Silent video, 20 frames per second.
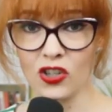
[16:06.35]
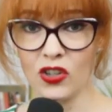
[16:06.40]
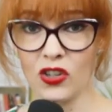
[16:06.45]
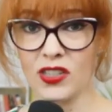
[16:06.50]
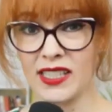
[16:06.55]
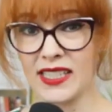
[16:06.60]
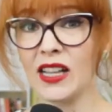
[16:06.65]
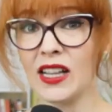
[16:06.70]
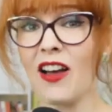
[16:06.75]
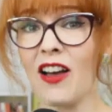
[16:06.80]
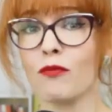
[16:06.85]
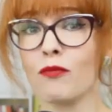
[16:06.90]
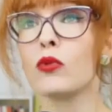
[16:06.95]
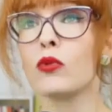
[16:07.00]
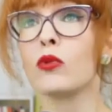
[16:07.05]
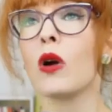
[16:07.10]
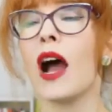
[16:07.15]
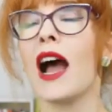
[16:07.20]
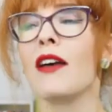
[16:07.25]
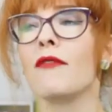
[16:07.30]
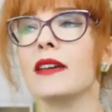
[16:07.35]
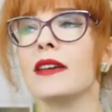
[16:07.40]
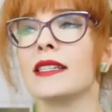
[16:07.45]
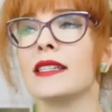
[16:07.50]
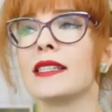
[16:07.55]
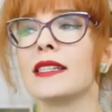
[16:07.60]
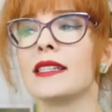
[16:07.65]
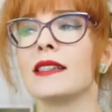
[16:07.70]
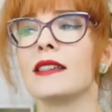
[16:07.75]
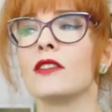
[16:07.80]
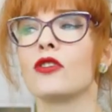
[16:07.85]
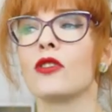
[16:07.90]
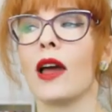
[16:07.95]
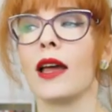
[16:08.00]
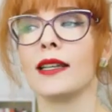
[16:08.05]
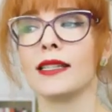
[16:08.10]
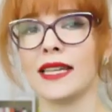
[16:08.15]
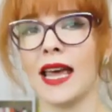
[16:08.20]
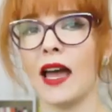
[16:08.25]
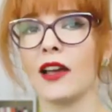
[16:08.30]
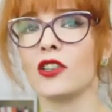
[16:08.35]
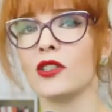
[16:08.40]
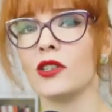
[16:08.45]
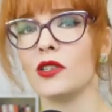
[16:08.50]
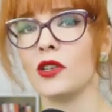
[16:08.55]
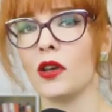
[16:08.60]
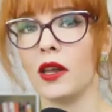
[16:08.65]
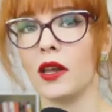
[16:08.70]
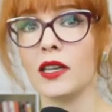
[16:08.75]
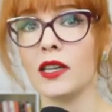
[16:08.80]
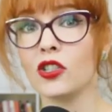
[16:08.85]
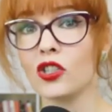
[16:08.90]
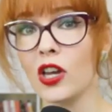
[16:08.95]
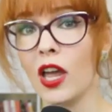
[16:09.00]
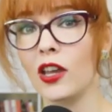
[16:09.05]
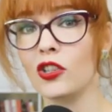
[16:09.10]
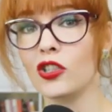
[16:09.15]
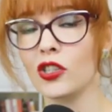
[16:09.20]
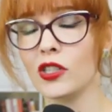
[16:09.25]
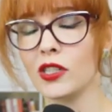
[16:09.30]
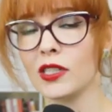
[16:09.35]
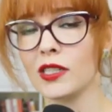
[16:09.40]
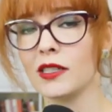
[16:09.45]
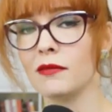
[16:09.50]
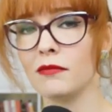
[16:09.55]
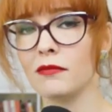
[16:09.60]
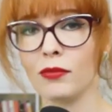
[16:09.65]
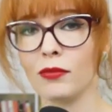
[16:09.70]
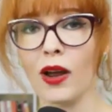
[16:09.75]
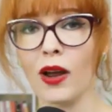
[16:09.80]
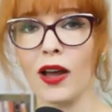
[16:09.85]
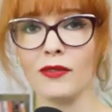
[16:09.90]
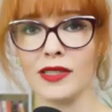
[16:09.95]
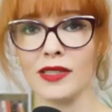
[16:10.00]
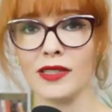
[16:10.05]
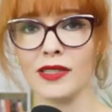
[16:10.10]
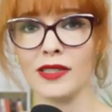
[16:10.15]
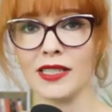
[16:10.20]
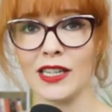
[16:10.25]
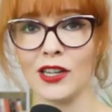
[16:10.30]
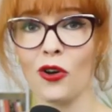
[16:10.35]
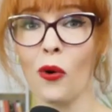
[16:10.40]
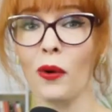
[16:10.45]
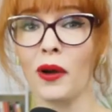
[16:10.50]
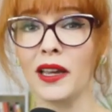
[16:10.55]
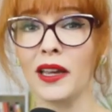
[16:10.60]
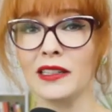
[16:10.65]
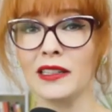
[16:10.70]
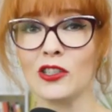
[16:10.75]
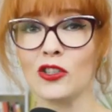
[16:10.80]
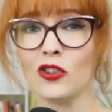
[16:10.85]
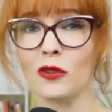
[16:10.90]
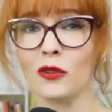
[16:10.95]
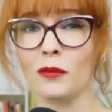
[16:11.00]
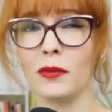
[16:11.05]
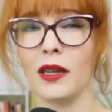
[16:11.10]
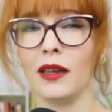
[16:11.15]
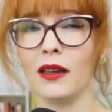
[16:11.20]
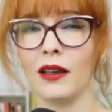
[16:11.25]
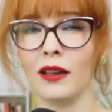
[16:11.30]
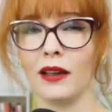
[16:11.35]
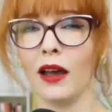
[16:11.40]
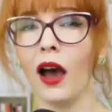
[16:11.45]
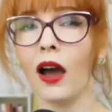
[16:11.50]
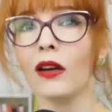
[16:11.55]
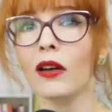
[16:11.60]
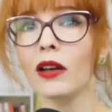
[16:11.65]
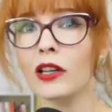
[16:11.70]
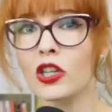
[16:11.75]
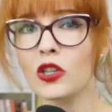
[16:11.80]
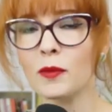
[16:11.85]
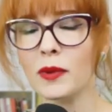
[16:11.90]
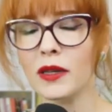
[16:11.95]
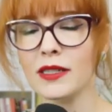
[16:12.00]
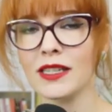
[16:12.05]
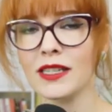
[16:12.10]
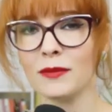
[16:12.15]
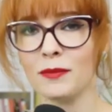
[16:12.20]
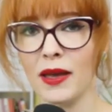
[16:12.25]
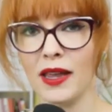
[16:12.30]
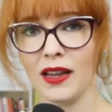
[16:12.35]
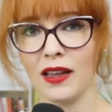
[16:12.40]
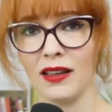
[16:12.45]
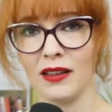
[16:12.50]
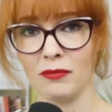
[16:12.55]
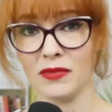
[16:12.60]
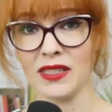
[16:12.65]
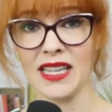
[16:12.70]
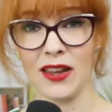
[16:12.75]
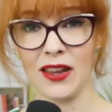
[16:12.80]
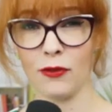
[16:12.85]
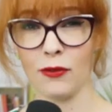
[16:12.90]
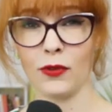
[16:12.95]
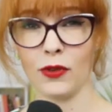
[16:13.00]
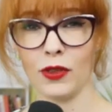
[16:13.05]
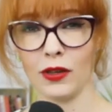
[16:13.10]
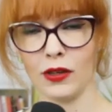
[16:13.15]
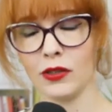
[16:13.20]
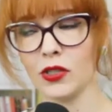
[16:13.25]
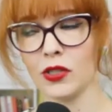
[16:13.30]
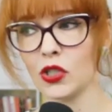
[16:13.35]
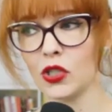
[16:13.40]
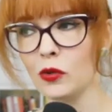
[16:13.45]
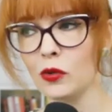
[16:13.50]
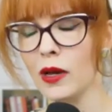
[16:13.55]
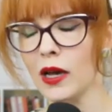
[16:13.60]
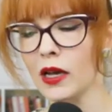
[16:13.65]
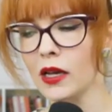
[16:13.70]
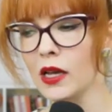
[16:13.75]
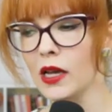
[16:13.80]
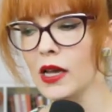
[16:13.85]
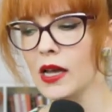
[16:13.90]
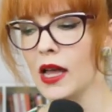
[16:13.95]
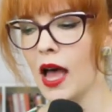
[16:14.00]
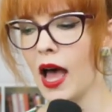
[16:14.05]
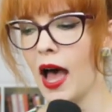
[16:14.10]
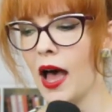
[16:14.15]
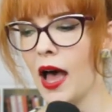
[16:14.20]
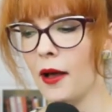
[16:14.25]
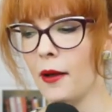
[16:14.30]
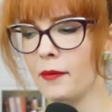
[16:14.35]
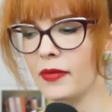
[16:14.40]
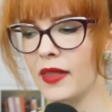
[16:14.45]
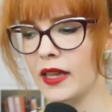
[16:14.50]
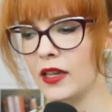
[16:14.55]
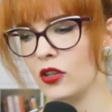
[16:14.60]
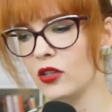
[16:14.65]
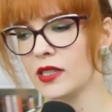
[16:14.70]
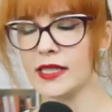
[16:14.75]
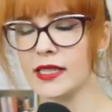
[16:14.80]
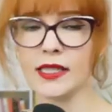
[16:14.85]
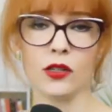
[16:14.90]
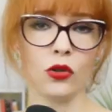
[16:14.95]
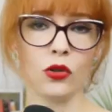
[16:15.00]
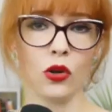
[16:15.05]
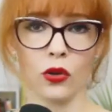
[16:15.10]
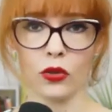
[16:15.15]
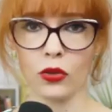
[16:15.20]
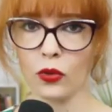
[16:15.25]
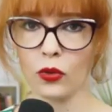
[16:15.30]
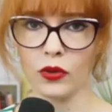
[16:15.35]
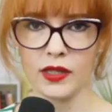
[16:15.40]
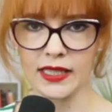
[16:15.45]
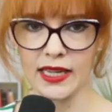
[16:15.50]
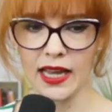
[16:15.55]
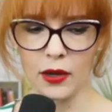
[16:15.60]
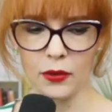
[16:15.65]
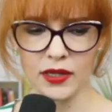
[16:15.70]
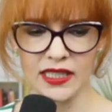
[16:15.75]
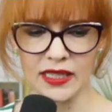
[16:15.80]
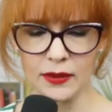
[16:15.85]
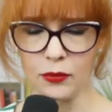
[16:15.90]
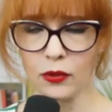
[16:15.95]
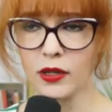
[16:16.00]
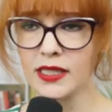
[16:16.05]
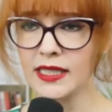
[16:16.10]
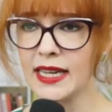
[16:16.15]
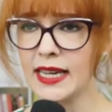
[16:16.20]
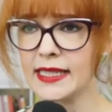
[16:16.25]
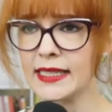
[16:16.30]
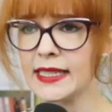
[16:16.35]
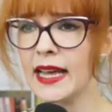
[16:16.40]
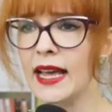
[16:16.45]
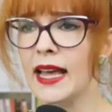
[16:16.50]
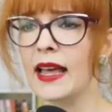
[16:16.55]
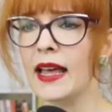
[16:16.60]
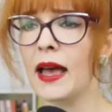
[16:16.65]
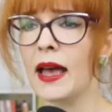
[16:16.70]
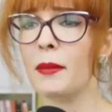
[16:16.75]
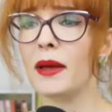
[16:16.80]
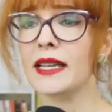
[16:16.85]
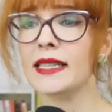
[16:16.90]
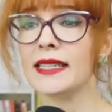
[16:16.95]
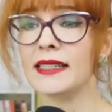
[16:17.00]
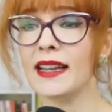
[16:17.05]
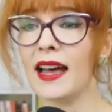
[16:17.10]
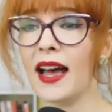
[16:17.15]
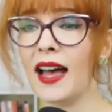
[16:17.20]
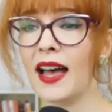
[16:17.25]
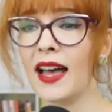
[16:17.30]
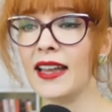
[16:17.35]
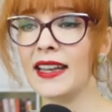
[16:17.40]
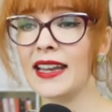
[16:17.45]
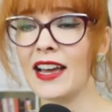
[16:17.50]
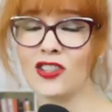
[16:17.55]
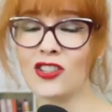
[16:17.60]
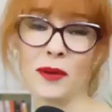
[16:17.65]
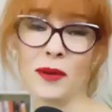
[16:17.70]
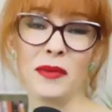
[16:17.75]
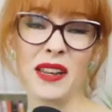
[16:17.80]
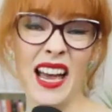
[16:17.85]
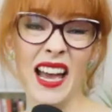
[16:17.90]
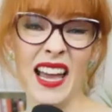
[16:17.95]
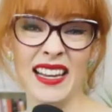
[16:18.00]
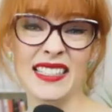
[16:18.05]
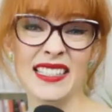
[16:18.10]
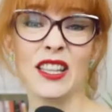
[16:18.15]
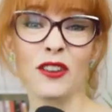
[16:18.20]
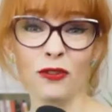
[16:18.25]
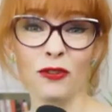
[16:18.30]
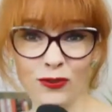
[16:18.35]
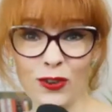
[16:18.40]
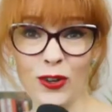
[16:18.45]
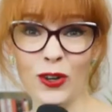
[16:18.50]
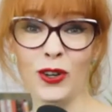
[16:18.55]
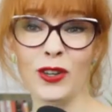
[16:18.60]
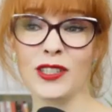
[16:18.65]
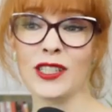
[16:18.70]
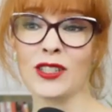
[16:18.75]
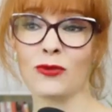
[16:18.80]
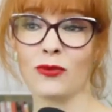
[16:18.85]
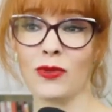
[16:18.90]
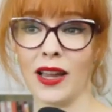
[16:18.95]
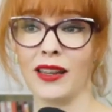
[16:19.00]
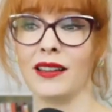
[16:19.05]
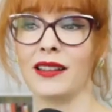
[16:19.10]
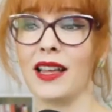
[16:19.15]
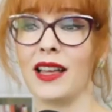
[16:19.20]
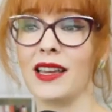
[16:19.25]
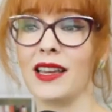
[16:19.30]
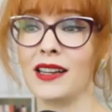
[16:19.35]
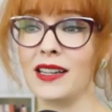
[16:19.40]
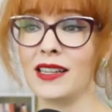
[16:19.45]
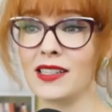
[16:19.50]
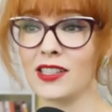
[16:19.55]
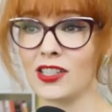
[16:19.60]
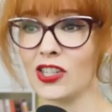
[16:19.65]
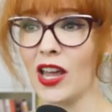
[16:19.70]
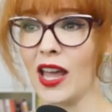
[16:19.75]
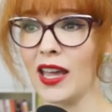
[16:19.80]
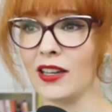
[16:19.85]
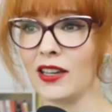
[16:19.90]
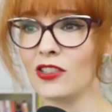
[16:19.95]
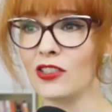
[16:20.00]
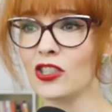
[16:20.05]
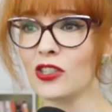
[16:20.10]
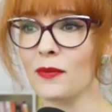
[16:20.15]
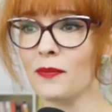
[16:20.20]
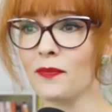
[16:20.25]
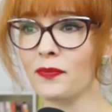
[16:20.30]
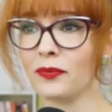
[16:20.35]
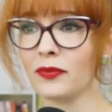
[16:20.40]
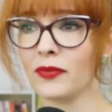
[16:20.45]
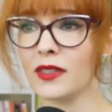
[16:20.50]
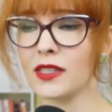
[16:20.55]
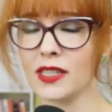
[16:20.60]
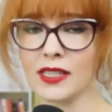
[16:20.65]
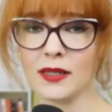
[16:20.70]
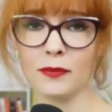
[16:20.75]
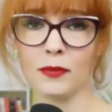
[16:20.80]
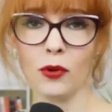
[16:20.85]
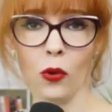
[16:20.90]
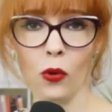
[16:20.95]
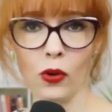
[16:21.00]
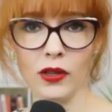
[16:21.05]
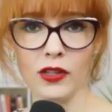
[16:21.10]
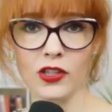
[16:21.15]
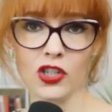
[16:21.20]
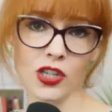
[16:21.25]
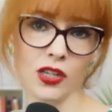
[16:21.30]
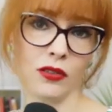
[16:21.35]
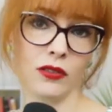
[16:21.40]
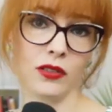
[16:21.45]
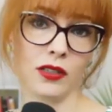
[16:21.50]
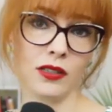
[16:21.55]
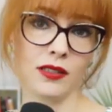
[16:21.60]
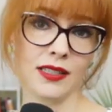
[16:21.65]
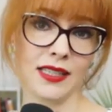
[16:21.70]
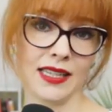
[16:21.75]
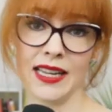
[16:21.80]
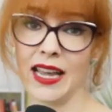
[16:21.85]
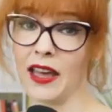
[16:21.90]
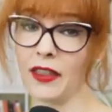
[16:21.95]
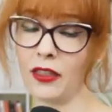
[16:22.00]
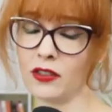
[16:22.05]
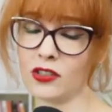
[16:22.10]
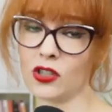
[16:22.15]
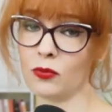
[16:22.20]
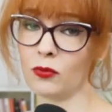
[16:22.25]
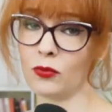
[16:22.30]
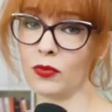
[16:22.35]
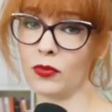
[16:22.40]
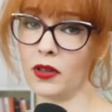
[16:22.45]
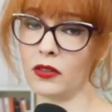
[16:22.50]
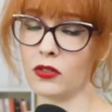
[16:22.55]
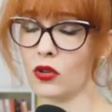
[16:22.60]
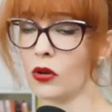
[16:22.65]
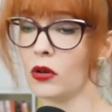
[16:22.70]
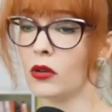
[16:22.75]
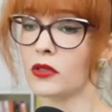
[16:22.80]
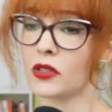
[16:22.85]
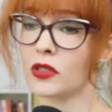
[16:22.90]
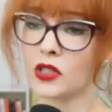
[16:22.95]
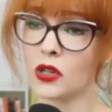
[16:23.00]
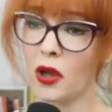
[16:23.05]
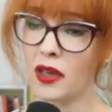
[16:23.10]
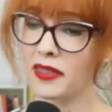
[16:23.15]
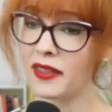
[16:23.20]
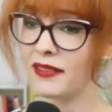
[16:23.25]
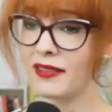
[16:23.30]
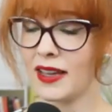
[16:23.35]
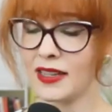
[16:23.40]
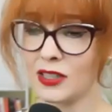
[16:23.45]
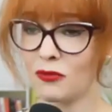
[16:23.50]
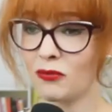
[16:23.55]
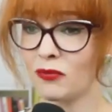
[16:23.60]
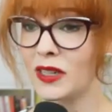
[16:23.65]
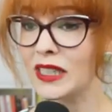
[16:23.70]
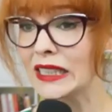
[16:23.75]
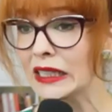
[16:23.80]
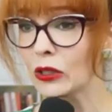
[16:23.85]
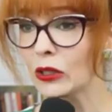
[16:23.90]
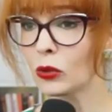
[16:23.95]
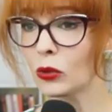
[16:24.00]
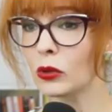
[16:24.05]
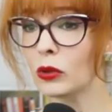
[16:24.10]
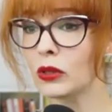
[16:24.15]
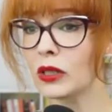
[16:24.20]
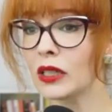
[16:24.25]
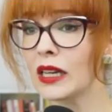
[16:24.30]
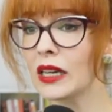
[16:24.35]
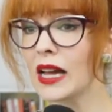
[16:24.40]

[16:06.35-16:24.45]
You can still have private transactions on exchanges. Privacy coins should be encouraged because it's better and safer for the consumer. And you can still go through all this KYC process. But now Gemini is the first regulated exchange to support shielded Zcash withdrawals. So I think that's really cool.